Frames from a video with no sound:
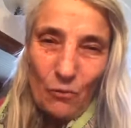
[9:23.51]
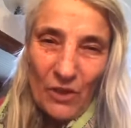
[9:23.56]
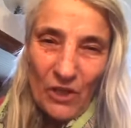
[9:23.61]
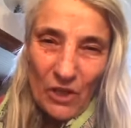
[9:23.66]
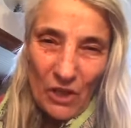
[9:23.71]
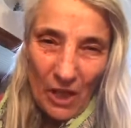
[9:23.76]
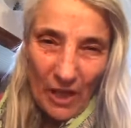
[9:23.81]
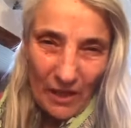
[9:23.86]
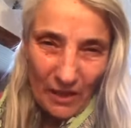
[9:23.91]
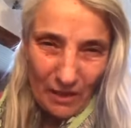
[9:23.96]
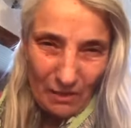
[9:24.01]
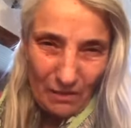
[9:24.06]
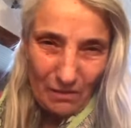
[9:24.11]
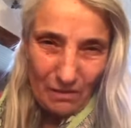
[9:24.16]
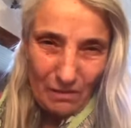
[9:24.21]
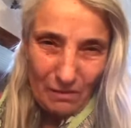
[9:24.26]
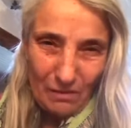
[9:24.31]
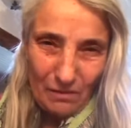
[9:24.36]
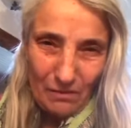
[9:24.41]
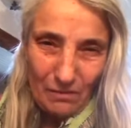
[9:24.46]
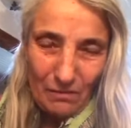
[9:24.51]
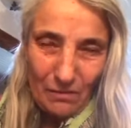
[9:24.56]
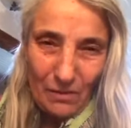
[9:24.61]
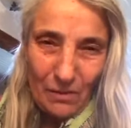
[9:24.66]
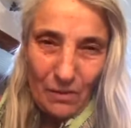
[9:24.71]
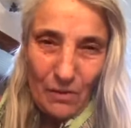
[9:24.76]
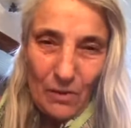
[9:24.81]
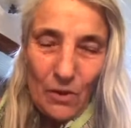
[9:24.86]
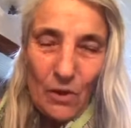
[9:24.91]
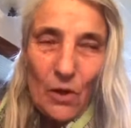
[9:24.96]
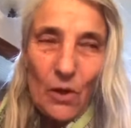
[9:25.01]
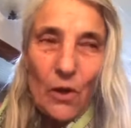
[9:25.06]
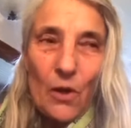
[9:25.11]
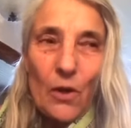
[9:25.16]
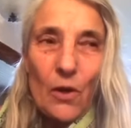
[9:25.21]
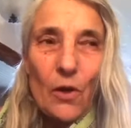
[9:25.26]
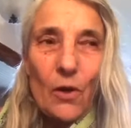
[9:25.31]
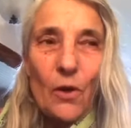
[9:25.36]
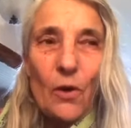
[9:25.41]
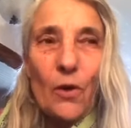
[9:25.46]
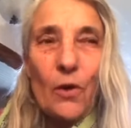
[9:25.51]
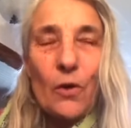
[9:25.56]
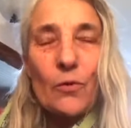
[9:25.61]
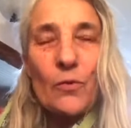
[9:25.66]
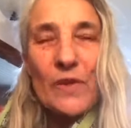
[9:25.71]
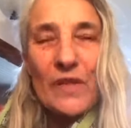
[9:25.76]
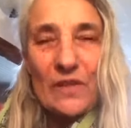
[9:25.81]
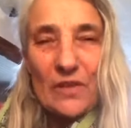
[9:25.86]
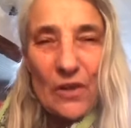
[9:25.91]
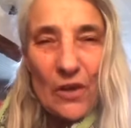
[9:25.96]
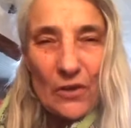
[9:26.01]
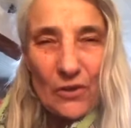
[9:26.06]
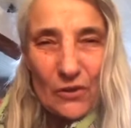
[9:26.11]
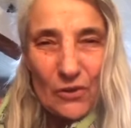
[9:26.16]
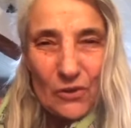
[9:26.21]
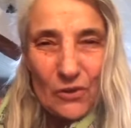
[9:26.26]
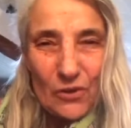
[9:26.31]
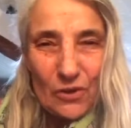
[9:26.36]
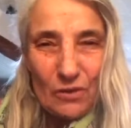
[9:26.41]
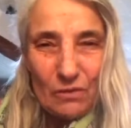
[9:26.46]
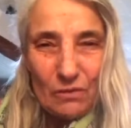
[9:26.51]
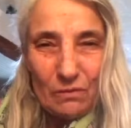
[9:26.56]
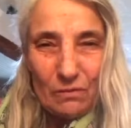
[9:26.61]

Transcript: reject or research.